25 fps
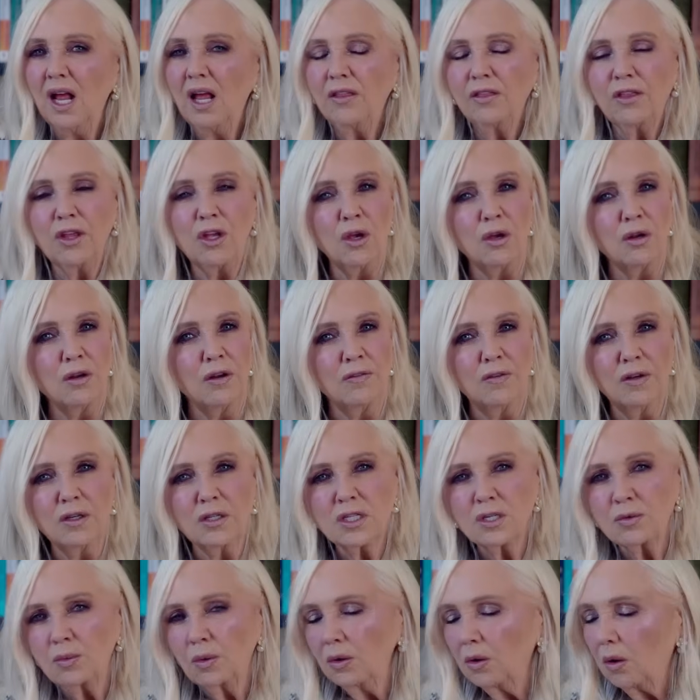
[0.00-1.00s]
The
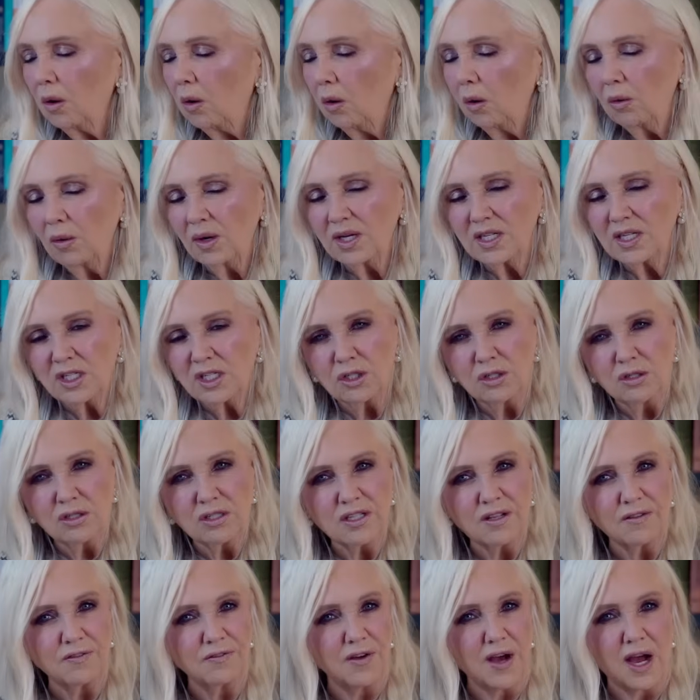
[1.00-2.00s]
universe will always choose
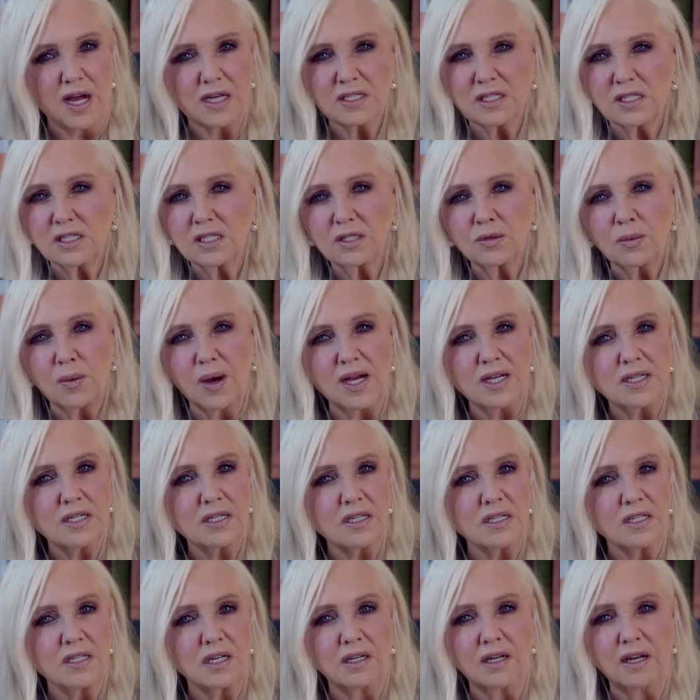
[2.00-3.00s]
the fastest way
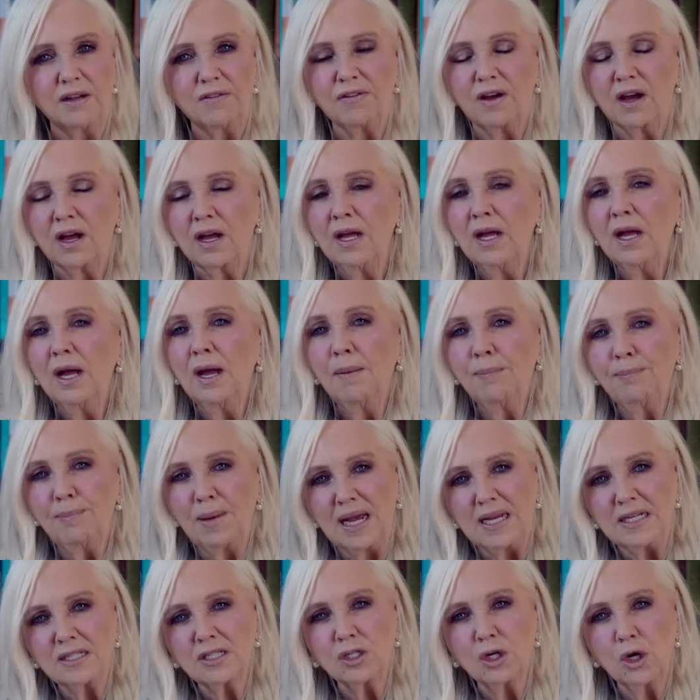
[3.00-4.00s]
to deliver
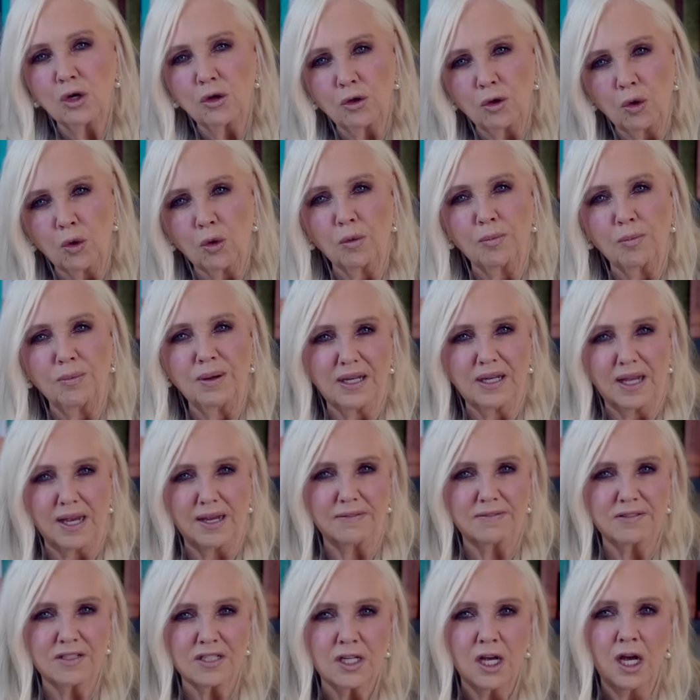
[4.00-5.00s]
based on your
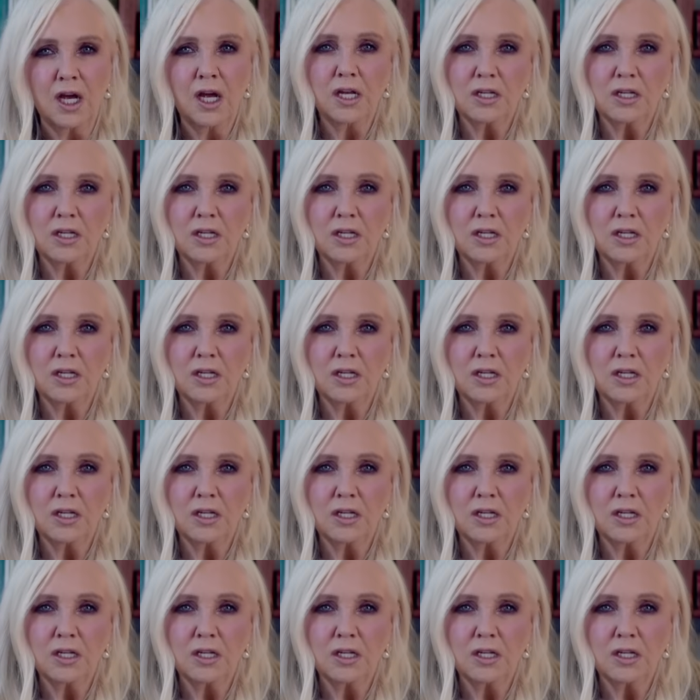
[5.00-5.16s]
beliefs.